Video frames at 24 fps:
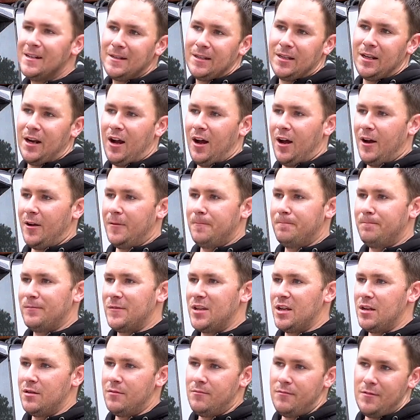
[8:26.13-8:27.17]
you
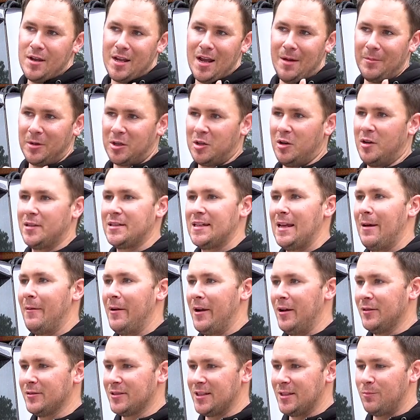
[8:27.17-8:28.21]
come across someone
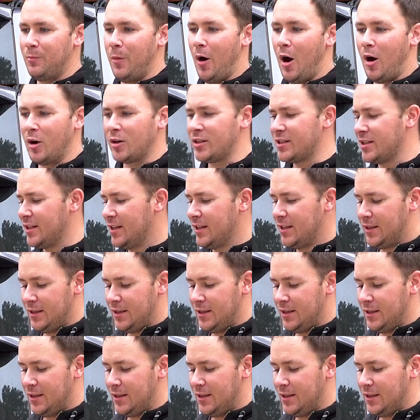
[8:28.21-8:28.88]
else that's bogged,